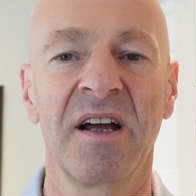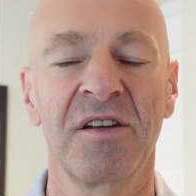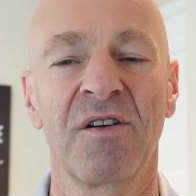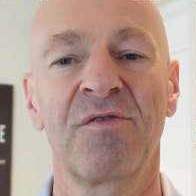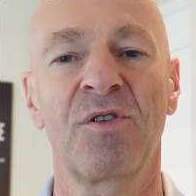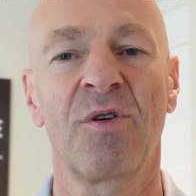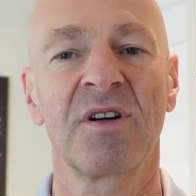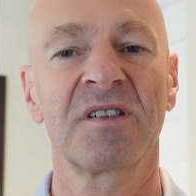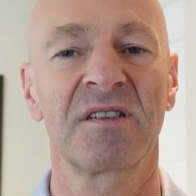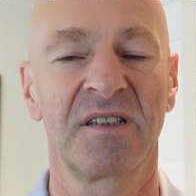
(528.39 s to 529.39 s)
And of
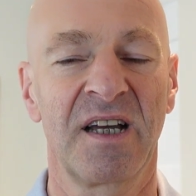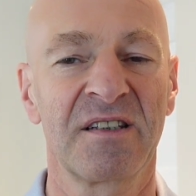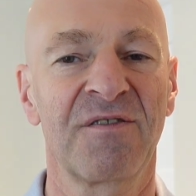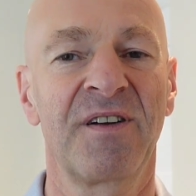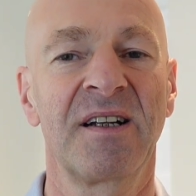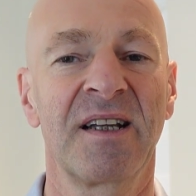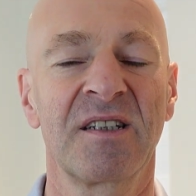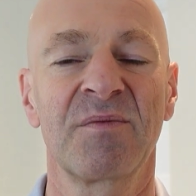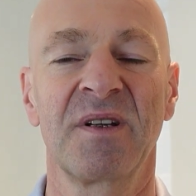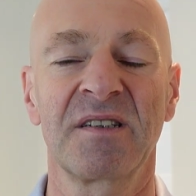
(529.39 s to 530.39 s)
course, the other thing that
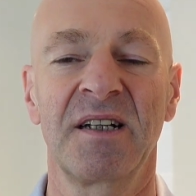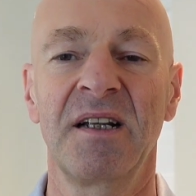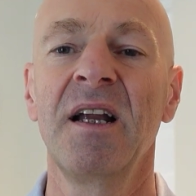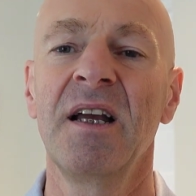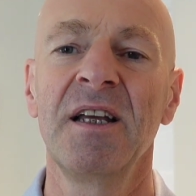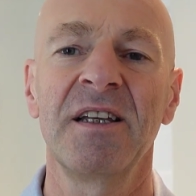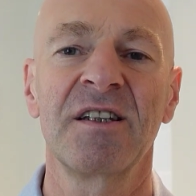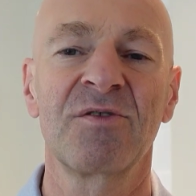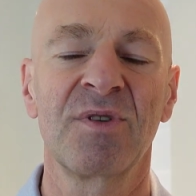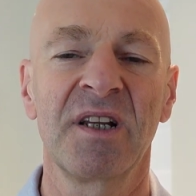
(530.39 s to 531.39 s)
is missing
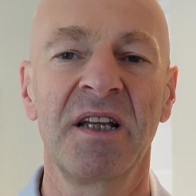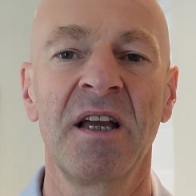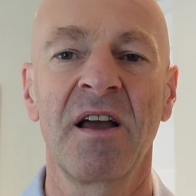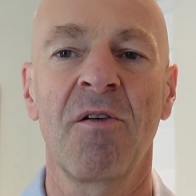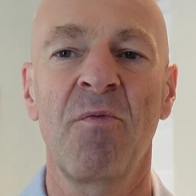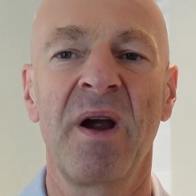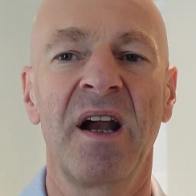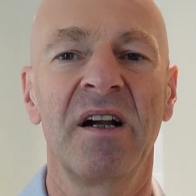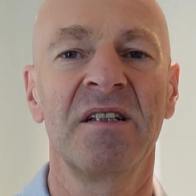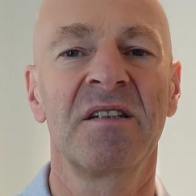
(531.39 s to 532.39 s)
is really
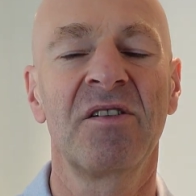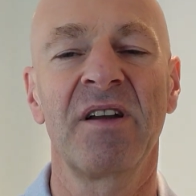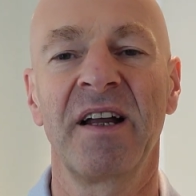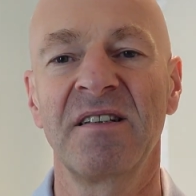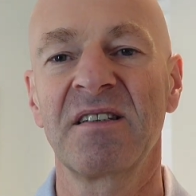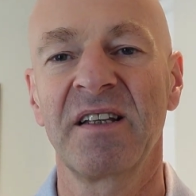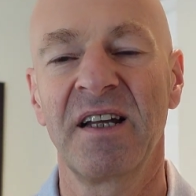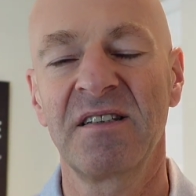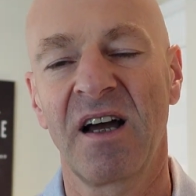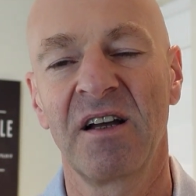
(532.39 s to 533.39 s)
where in the United
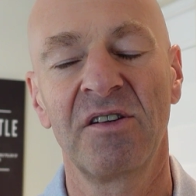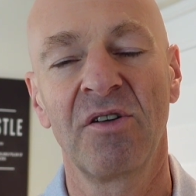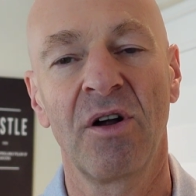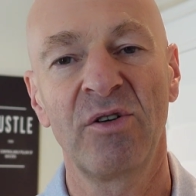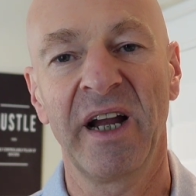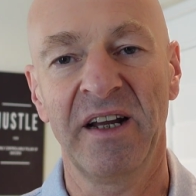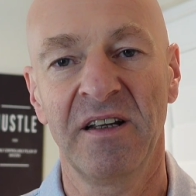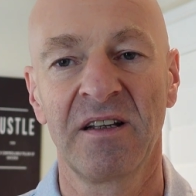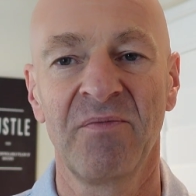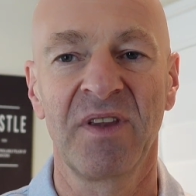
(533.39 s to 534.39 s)
States are you located?